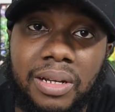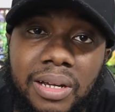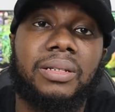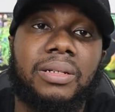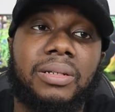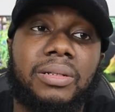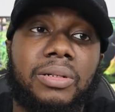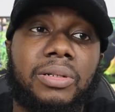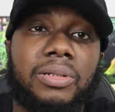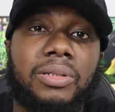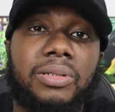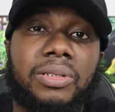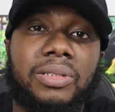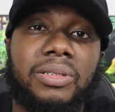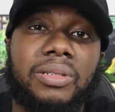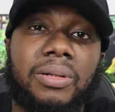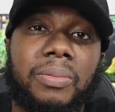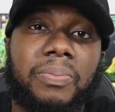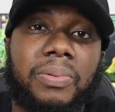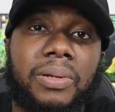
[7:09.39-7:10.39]
Don't use
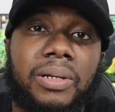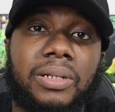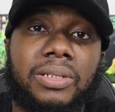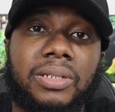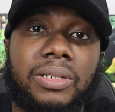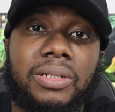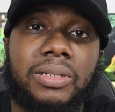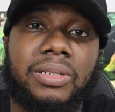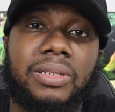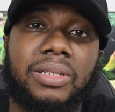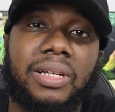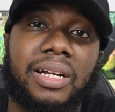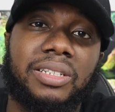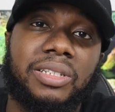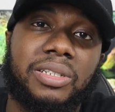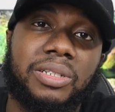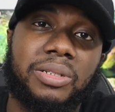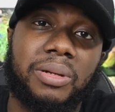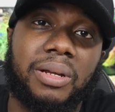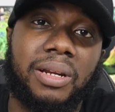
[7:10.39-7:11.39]
the pictures that's
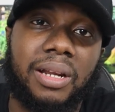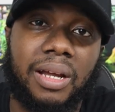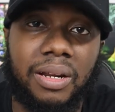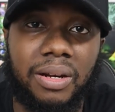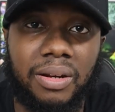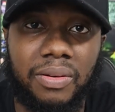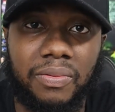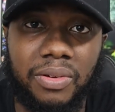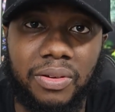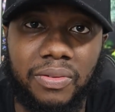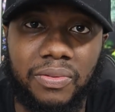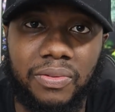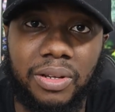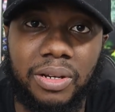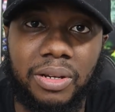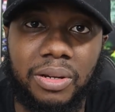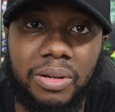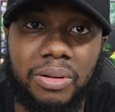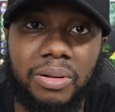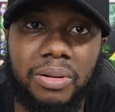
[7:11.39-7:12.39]
straight out of the
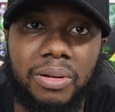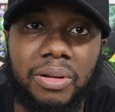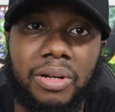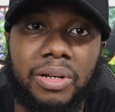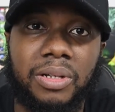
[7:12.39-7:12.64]
video.